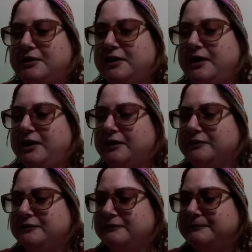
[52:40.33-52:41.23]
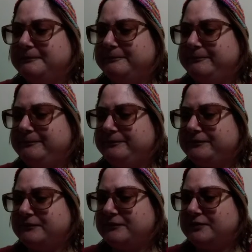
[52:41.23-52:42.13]
And,
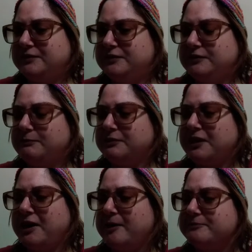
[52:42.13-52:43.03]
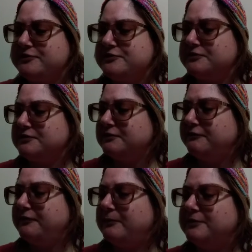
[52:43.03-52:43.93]
you know, perhaps the
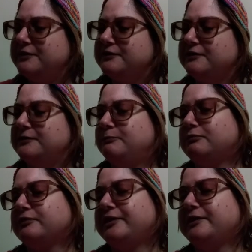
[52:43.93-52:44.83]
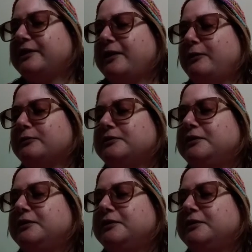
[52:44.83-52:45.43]
feminine could bring out